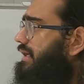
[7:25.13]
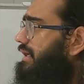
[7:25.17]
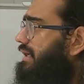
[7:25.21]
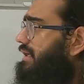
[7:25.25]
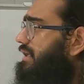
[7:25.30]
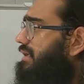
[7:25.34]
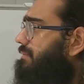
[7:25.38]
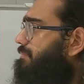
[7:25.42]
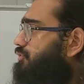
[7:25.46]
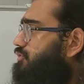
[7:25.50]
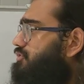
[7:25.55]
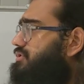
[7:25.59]

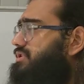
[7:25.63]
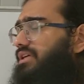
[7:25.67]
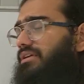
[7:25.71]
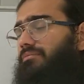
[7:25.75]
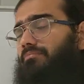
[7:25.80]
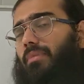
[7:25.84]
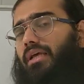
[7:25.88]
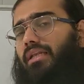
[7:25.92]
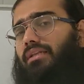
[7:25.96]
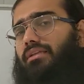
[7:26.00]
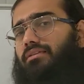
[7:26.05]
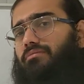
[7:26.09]
In a
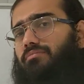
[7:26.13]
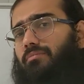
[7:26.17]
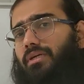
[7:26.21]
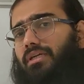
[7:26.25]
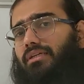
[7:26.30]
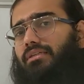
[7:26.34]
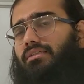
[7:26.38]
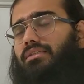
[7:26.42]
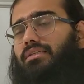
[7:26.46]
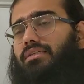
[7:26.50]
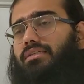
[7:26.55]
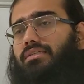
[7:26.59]
project
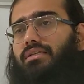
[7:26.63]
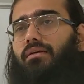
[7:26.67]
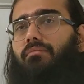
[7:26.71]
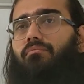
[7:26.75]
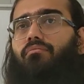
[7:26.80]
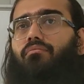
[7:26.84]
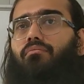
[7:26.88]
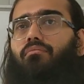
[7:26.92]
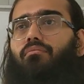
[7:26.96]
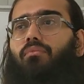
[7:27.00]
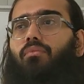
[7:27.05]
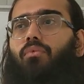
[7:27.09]
management
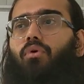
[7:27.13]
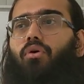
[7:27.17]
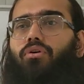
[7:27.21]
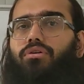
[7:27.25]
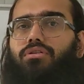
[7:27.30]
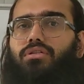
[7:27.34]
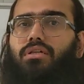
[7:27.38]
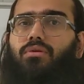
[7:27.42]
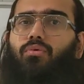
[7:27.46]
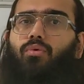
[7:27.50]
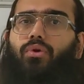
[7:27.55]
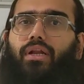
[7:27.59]
system,
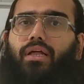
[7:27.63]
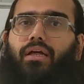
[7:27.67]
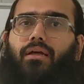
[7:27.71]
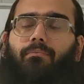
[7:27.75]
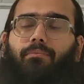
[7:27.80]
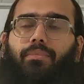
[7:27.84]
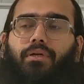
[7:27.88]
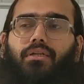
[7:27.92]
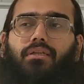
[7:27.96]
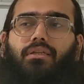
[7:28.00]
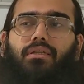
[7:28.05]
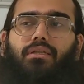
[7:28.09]
mostly what
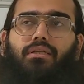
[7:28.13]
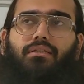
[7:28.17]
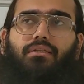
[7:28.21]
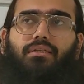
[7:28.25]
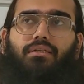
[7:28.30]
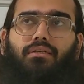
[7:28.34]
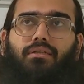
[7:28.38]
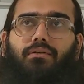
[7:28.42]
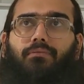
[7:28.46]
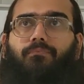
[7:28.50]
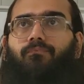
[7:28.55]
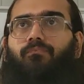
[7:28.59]
happened,
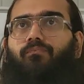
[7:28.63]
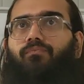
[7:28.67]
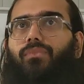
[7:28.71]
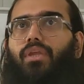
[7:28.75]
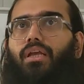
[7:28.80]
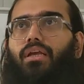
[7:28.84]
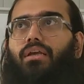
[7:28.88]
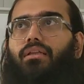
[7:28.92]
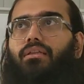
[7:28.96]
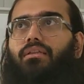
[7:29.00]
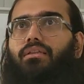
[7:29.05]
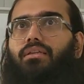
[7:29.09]
the
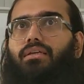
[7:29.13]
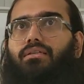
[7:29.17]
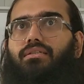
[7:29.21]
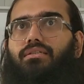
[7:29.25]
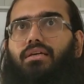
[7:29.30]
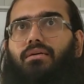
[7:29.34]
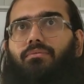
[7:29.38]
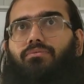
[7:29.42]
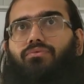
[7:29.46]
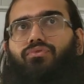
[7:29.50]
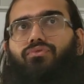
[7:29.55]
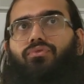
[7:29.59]
things
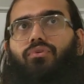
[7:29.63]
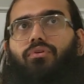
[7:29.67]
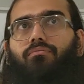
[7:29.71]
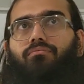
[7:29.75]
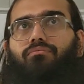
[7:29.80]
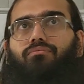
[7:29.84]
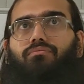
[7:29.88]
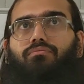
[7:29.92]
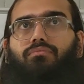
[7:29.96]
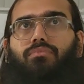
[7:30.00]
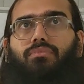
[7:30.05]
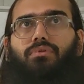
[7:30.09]
comes
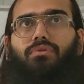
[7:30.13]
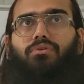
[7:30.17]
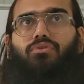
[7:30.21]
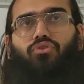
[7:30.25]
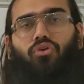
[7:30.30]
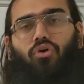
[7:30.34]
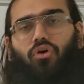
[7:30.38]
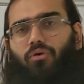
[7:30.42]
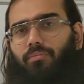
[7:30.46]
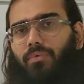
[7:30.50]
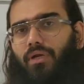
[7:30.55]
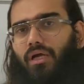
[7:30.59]
from
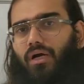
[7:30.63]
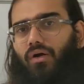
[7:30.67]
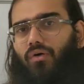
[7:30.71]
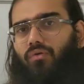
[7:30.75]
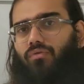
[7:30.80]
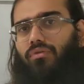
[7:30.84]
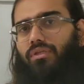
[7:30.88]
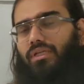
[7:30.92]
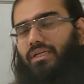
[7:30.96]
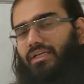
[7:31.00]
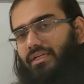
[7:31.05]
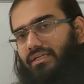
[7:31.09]
top
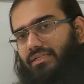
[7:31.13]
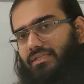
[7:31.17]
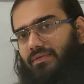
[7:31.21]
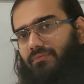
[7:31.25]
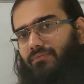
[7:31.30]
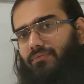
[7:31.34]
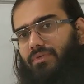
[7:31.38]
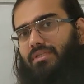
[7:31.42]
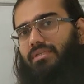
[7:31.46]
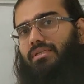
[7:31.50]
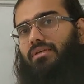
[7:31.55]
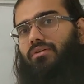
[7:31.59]
down.
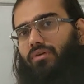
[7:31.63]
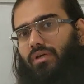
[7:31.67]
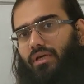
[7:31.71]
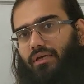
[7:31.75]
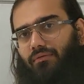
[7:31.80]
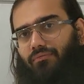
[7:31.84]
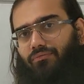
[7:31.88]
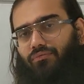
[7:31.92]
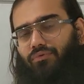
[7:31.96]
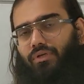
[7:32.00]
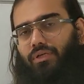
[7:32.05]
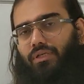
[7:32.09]
Leadership will say,
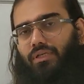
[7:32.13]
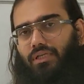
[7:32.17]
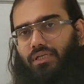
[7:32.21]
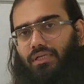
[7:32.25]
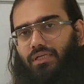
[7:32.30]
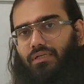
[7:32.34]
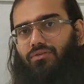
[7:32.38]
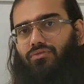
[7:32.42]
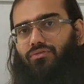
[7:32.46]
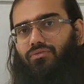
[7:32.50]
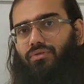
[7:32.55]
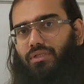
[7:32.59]
okay, we
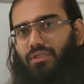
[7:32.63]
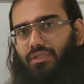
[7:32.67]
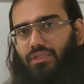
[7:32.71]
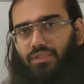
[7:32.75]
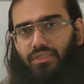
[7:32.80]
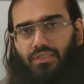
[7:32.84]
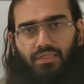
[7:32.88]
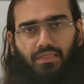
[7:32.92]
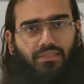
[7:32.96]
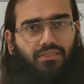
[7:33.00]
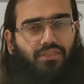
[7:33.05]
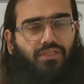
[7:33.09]
need to do
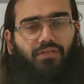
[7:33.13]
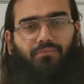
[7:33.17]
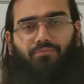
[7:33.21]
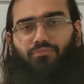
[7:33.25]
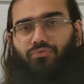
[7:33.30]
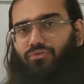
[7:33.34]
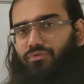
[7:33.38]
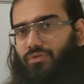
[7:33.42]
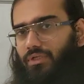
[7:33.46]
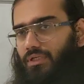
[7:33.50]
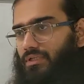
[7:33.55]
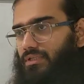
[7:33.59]
this, shift
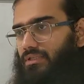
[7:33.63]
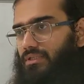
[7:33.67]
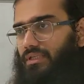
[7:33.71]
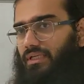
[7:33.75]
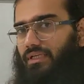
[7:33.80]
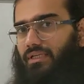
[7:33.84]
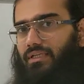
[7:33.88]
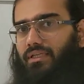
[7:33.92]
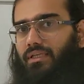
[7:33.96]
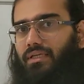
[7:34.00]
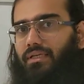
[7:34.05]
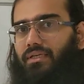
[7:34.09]
to this,
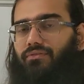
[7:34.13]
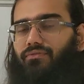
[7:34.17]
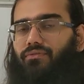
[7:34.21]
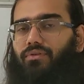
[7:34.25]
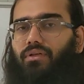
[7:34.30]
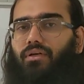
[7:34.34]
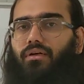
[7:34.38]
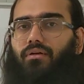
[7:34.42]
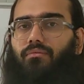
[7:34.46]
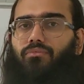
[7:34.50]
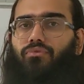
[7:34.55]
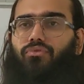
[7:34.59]
and then it
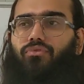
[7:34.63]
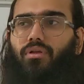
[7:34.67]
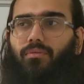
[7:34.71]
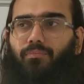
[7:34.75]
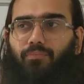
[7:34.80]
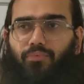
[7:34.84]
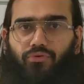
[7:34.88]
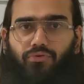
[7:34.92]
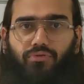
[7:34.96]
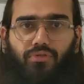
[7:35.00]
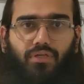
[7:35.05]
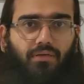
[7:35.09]
will come to the
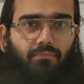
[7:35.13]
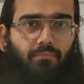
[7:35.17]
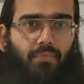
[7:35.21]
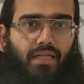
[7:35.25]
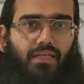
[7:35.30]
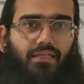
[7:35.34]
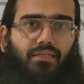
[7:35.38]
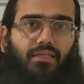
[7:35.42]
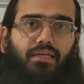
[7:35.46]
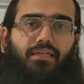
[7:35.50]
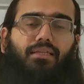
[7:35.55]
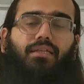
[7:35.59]
project
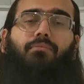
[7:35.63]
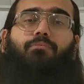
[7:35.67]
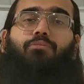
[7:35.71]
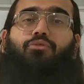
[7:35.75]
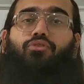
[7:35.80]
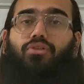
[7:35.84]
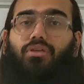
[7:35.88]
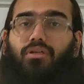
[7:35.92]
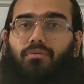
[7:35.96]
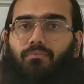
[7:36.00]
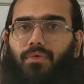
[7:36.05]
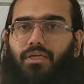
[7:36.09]
manager, and the
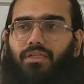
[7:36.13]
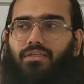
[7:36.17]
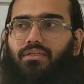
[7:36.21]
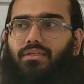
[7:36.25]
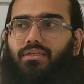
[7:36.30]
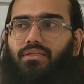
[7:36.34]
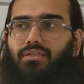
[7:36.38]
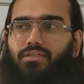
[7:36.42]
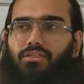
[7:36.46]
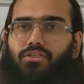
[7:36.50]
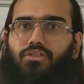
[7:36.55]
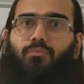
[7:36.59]
project manager
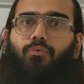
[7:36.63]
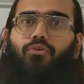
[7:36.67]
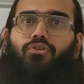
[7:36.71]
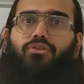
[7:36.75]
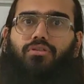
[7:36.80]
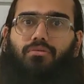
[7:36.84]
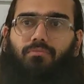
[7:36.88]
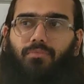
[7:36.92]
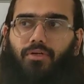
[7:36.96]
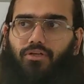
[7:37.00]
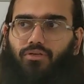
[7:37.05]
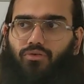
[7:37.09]
is
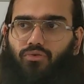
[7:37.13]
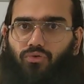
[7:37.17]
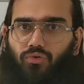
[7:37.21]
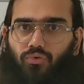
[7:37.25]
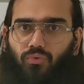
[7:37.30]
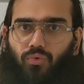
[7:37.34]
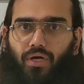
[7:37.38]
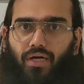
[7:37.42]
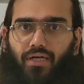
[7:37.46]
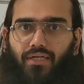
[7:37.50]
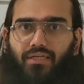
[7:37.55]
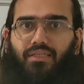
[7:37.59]
responsible to
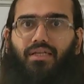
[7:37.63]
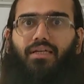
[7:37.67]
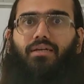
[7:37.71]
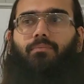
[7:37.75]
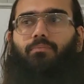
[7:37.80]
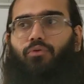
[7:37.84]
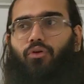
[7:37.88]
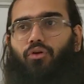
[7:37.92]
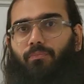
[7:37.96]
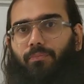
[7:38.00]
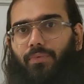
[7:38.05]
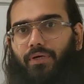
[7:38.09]
divide
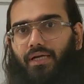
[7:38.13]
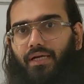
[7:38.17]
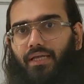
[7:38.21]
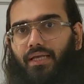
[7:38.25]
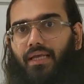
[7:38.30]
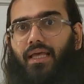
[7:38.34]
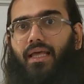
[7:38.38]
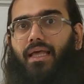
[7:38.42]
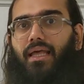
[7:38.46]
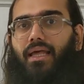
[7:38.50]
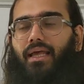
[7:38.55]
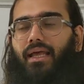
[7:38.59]
that
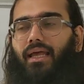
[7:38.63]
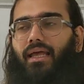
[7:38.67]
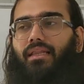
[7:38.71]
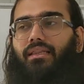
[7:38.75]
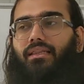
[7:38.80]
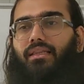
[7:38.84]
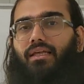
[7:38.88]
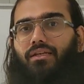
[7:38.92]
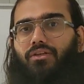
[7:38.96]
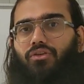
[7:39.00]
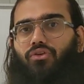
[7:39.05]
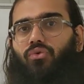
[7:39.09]
properly.
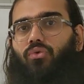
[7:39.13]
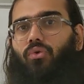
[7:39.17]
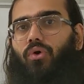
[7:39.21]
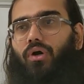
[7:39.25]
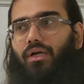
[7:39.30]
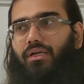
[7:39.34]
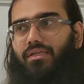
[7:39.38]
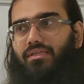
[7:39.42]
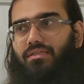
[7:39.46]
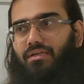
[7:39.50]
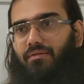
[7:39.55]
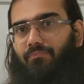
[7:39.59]
And then you
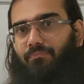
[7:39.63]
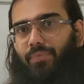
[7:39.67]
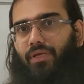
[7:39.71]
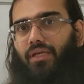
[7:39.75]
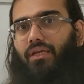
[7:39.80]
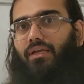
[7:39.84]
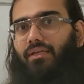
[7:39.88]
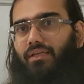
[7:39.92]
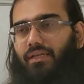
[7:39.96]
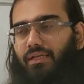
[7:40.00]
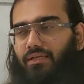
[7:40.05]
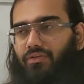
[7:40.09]
are
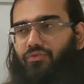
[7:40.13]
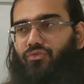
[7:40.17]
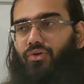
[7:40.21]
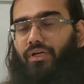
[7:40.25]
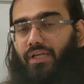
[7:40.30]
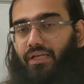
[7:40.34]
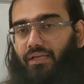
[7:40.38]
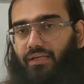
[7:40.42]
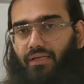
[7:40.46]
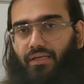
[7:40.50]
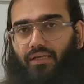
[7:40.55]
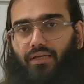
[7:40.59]
jumping in and you
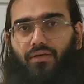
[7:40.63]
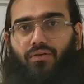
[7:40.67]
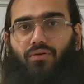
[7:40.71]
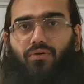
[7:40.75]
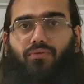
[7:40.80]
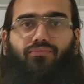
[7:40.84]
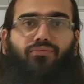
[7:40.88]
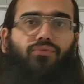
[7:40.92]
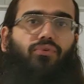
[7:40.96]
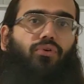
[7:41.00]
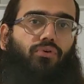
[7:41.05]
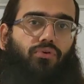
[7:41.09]
are taking care
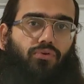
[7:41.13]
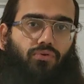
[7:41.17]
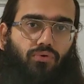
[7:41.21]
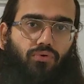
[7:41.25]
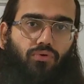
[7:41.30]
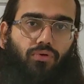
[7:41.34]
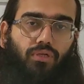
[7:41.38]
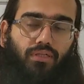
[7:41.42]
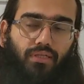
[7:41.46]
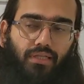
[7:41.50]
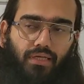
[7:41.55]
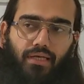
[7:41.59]
of your
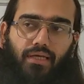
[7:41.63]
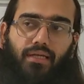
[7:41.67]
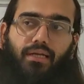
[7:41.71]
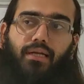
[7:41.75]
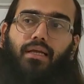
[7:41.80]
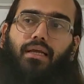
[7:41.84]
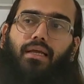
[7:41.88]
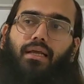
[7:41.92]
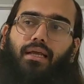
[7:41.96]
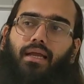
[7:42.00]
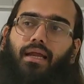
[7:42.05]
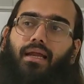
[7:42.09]
role
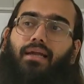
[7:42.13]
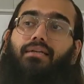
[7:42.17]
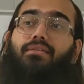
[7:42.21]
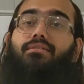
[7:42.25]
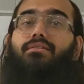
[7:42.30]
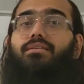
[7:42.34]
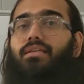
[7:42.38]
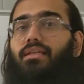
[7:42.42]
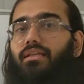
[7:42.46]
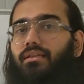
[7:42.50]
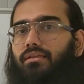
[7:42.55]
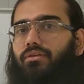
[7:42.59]
there. And
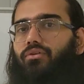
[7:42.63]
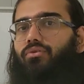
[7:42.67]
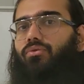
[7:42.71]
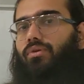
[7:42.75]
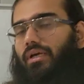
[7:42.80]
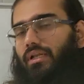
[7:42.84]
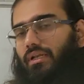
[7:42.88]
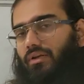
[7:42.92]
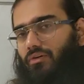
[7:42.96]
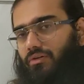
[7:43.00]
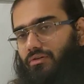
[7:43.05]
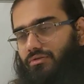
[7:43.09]
still you
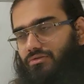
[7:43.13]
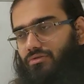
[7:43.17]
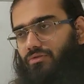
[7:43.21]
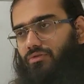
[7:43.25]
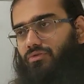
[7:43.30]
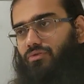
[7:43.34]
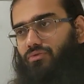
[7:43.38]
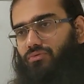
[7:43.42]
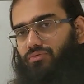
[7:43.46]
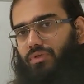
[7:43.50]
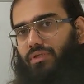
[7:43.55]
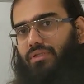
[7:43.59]
can
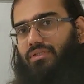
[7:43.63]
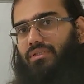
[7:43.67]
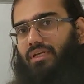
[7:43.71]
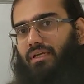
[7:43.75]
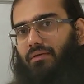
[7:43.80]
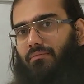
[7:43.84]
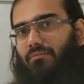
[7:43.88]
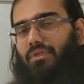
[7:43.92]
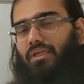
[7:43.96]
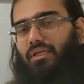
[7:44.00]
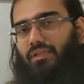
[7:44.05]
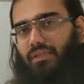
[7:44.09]
also do the
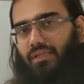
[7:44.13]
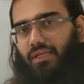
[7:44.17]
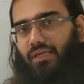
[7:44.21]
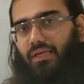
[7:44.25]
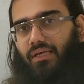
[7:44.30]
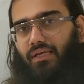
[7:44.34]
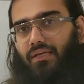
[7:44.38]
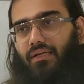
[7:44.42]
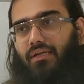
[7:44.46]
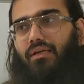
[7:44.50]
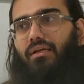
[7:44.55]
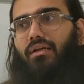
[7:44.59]
same thing
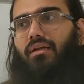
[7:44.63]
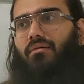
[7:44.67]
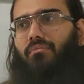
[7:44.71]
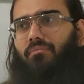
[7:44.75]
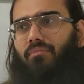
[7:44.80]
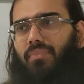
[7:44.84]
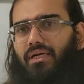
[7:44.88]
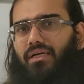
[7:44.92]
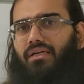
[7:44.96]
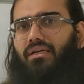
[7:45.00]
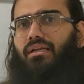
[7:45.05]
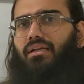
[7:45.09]
there,
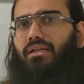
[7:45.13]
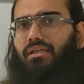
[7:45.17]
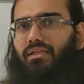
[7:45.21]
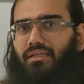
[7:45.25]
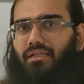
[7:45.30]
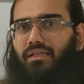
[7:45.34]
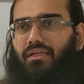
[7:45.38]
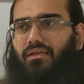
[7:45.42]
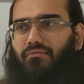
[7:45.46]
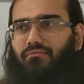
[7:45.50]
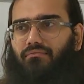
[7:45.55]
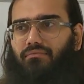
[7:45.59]
but
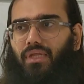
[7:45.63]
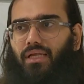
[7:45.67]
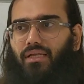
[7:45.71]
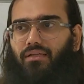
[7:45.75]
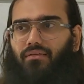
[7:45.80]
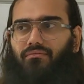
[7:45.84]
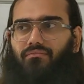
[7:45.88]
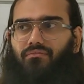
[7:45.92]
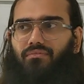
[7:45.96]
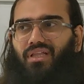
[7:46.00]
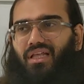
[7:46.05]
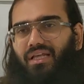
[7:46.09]

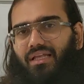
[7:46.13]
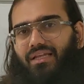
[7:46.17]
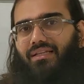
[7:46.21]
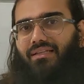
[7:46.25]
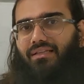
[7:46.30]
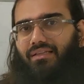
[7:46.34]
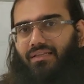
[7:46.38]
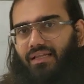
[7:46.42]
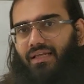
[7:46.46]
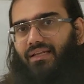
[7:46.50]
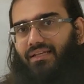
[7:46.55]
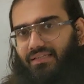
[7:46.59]
like there
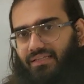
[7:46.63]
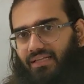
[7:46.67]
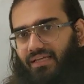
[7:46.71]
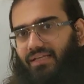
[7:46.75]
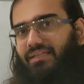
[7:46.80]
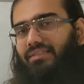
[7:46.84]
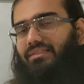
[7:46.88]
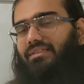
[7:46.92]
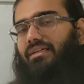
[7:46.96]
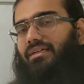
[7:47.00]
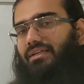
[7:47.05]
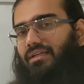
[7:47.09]

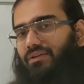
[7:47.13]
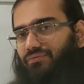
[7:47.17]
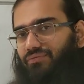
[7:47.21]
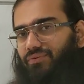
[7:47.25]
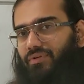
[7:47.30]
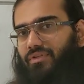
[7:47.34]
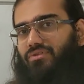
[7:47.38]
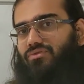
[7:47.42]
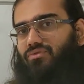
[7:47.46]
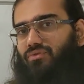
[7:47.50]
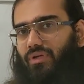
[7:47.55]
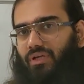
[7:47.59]
is a
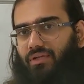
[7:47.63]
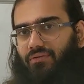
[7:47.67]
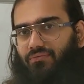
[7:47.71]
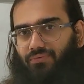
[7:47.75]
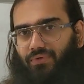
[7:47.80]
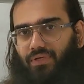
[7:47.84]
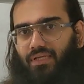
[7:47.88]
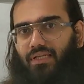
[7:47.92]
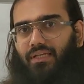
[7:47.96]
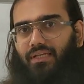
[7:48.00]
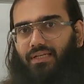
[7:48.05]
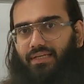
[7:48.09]
difference you can
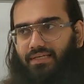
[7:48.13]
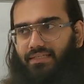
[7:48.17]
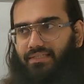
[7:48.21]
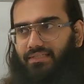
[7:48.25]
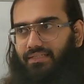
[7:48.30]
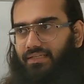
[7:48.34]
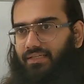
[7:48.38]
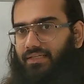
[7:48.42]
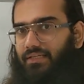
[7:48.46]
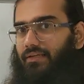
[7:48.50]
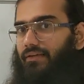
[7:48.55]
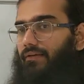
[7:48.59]
feel
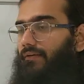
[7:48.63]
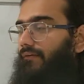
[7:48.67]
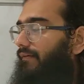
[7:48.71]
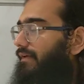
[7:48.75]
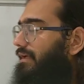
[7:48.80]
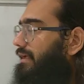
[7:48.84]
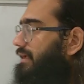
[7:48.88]
easily.